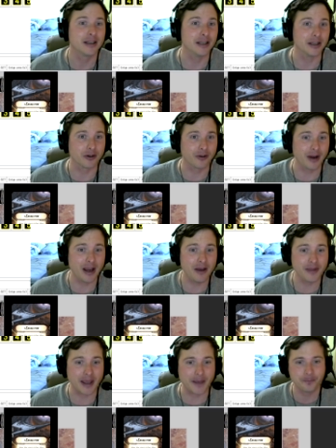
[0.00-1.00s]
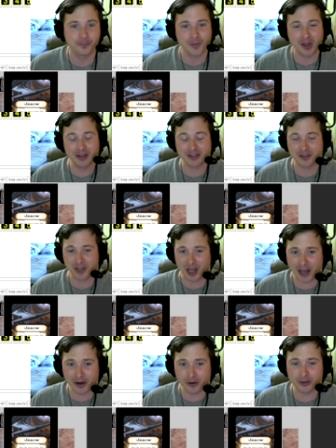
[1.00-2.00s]
get around that. This
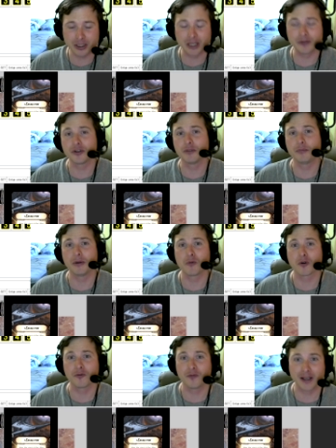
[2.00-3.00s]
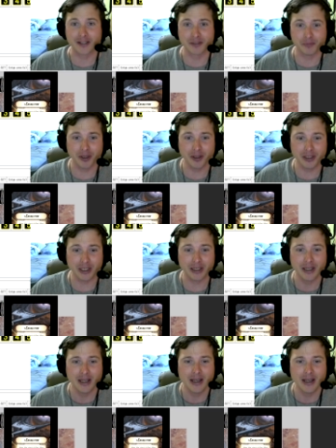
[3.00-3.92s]
title gives you a bit more flexibility